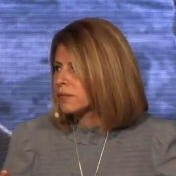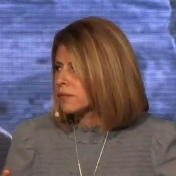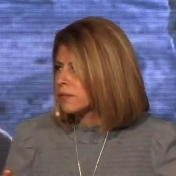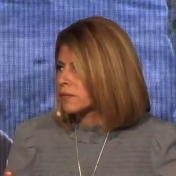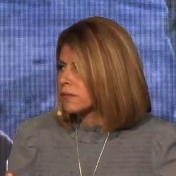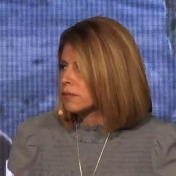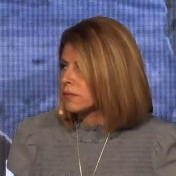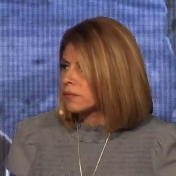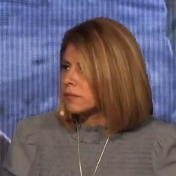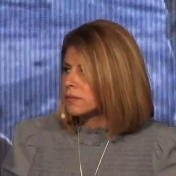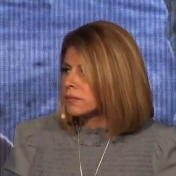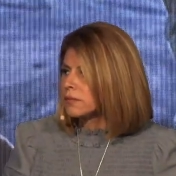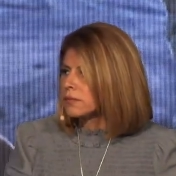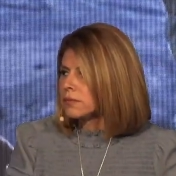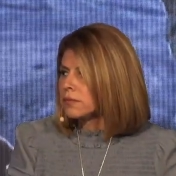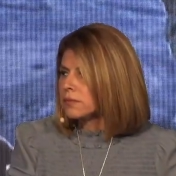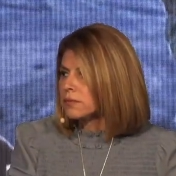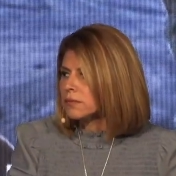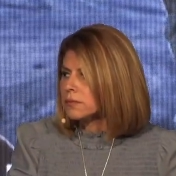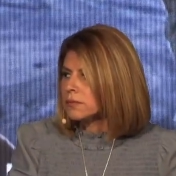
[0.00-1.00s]

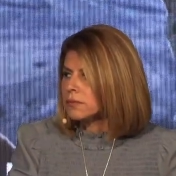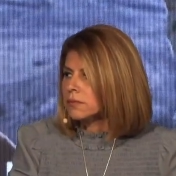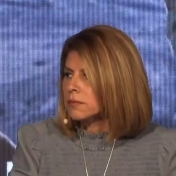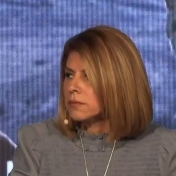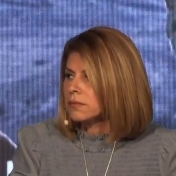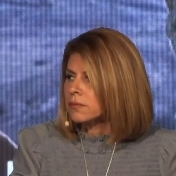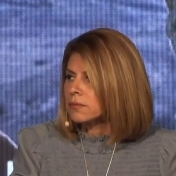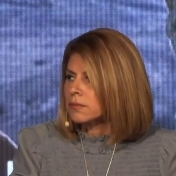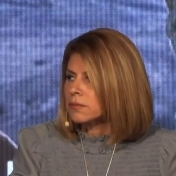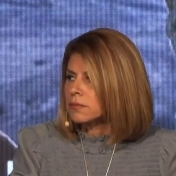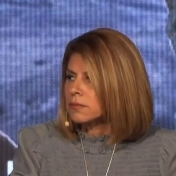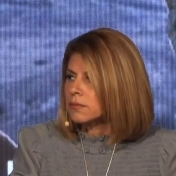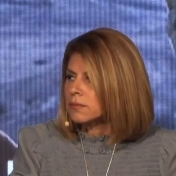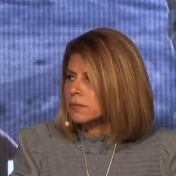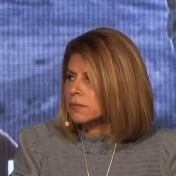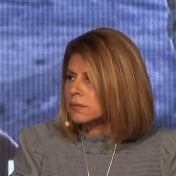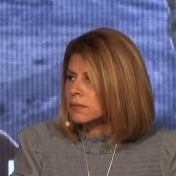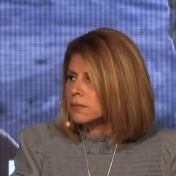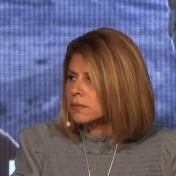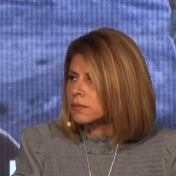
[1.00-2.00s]

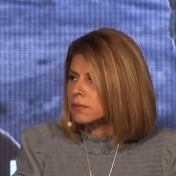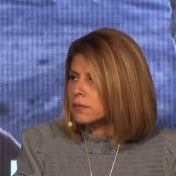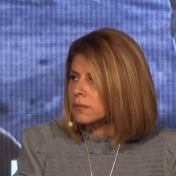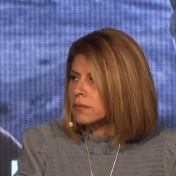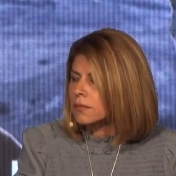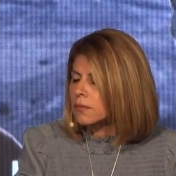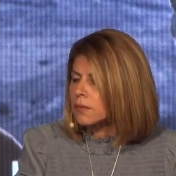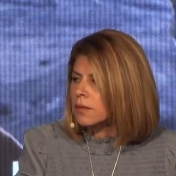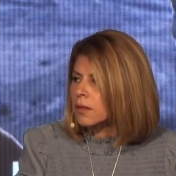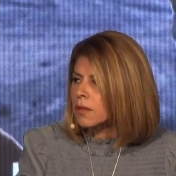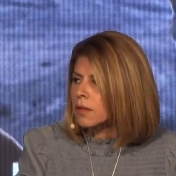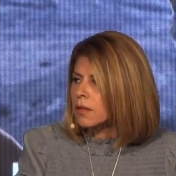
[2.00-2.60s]
(no one is talking)